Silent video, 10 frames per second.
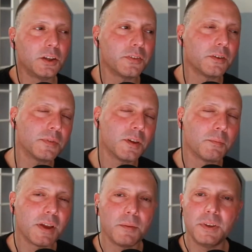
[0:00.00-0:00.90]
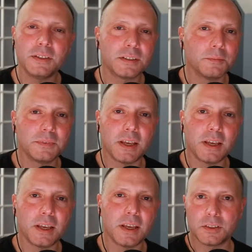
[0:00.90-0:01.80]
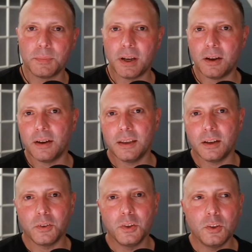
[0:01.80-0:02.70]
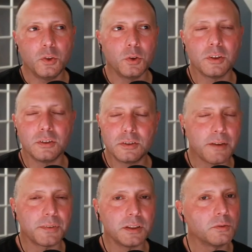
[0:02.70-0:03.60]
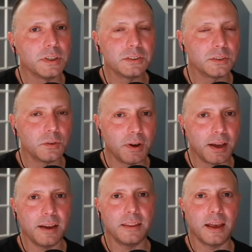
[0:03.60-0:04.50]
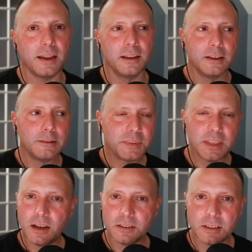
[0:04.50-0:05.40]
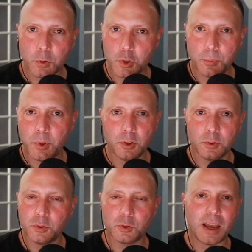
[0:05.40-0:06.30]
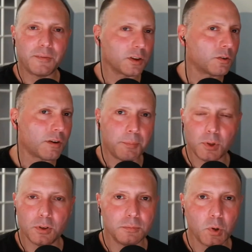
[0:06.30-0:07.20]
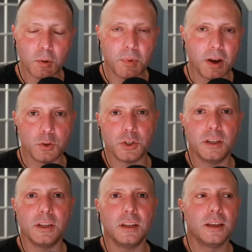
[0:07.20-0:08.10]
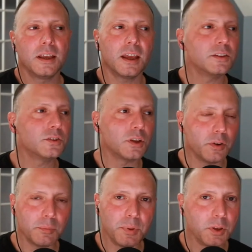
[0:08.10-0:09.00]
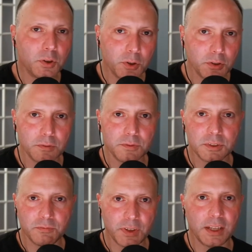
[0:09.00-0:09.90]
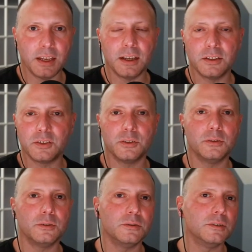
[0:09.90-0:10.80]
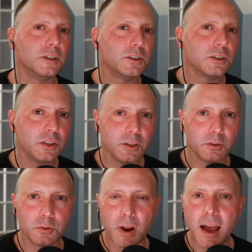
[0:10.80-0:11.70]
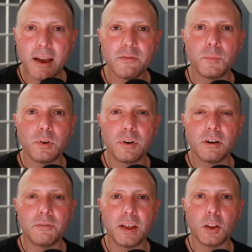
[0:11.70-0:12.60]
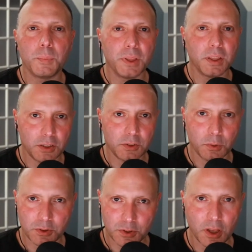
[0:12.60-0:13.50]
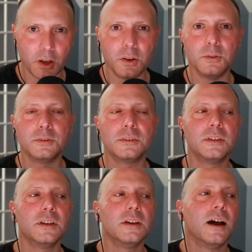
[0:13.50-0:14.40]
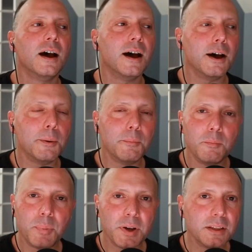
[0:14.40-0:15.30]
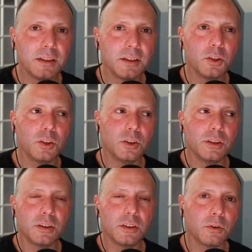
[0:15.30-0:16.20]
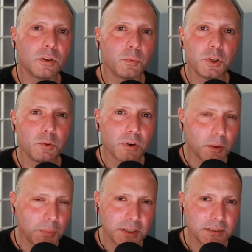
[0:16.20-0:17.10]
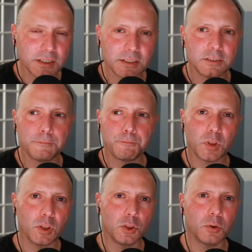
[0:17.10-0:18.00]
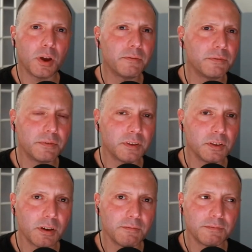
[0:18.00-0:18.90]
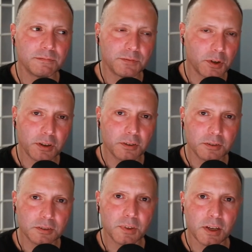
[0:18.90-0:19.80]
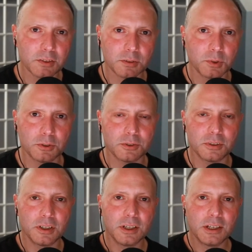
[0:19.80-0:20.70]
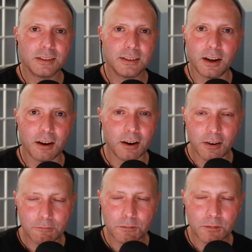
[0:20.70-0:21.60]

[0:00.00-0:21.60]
know, there there may be some dynamics about, you know, you, you can definitely reason away that data center GPUs drive a crapload more margin. And so it behooves NVIDIA to, you know, drive more availability towards those. Um, but the, when you run a business, you have you have verticals of customers that are